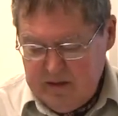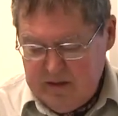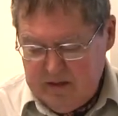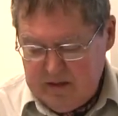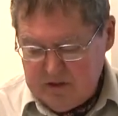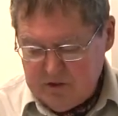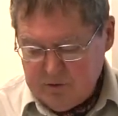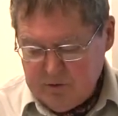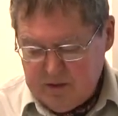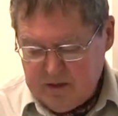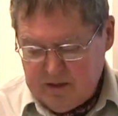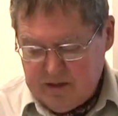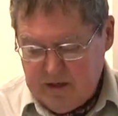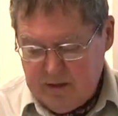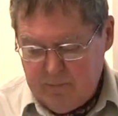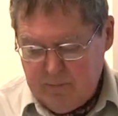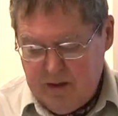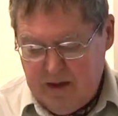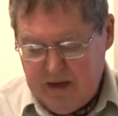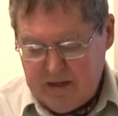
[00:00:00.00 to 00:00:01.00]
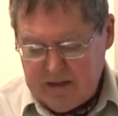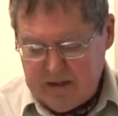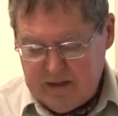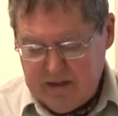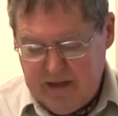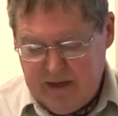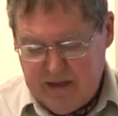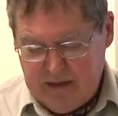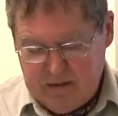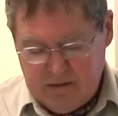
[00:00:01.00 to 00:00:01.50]
I just want to come back to
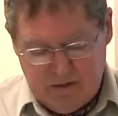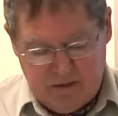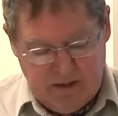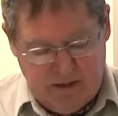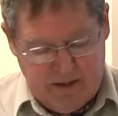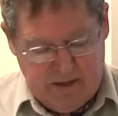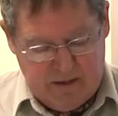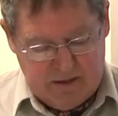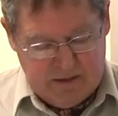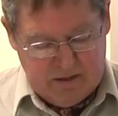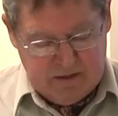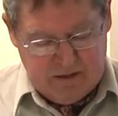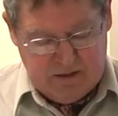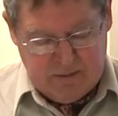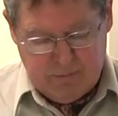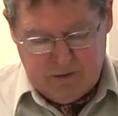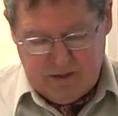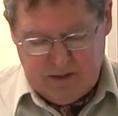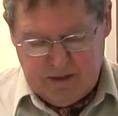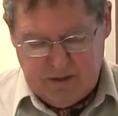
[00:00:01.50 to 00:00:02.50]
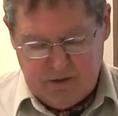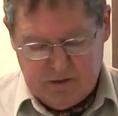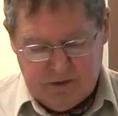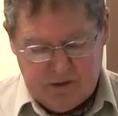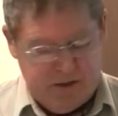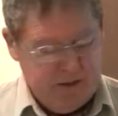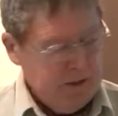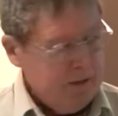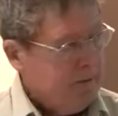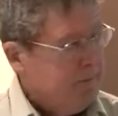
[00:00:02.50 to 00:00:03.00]
that and tie it to something
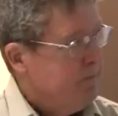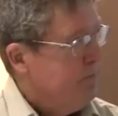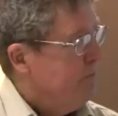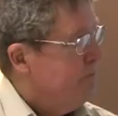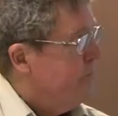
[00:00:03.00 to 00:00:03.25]
else here.